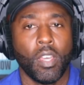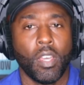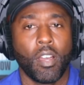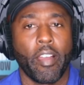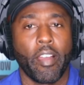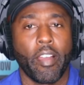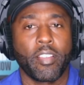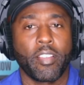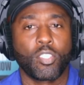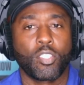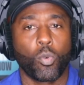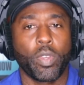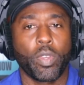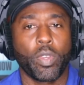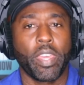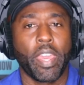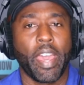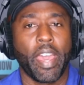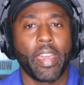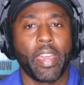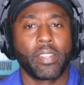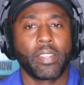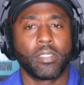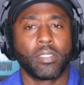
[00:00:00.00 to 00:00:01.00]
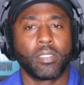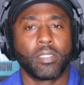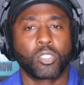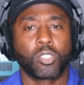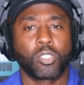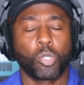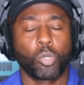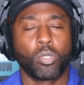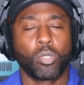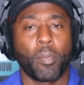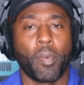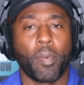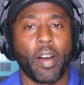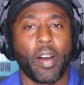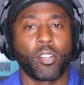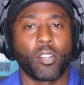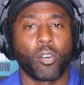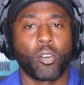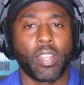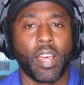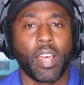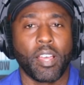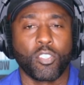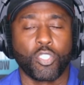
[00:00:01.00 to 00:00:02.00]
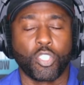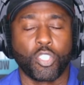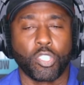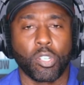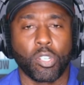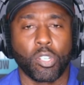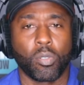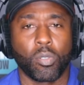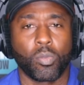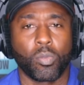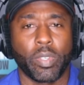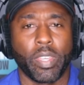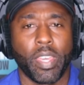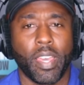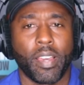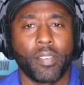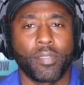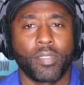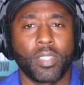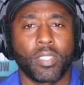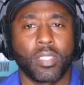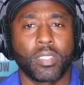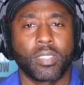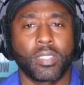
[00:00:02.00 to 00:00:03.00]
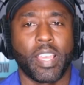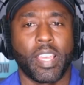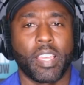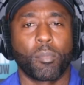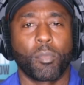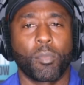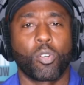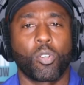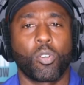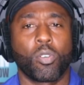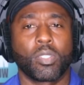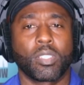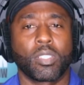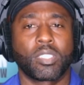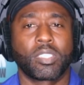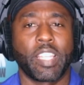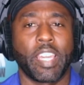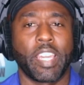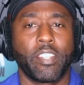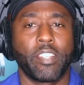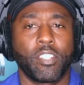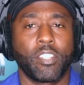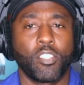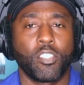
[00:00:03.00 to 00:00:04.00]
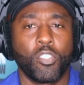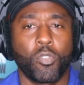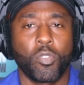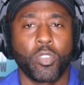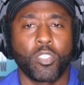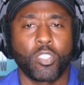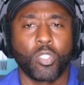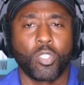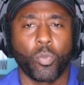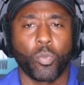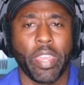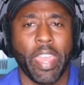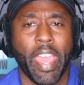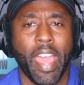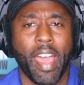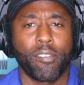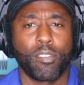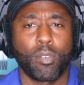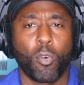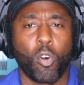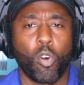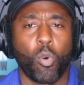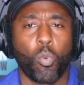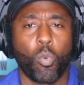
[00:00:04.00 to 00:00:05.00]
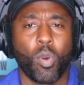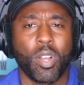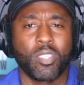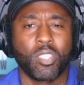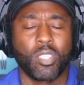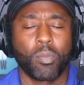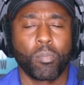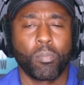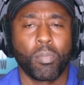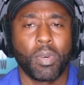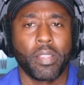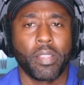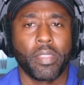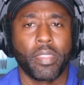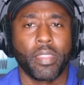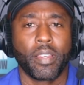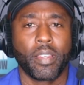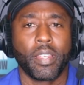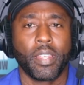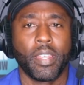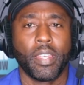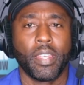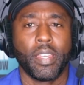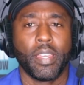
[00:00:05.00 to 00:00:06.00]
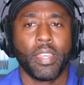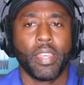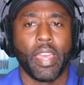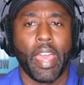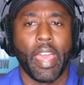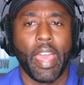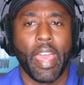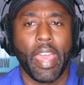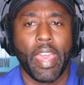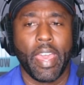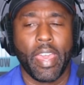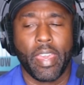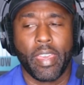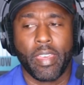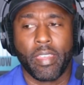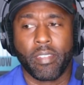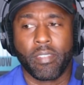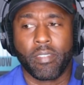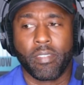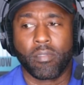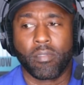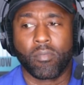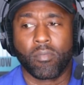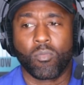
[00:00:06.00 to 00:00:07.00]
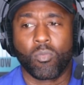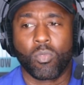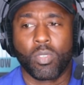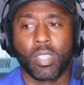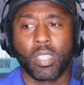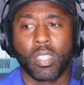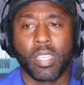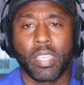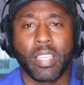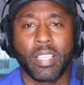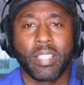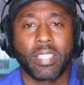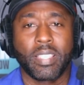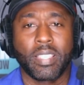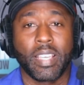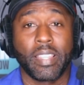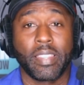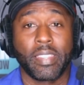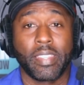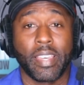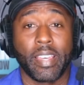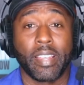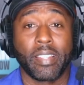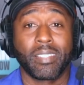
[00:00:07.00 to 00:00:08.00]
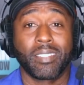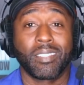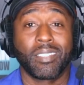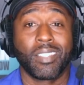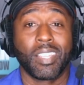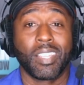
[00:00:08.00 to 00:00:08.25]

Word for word: All right, so we had Suleiman on our show. We have this segment called the State of the Union, so we have him on once a month, and he said that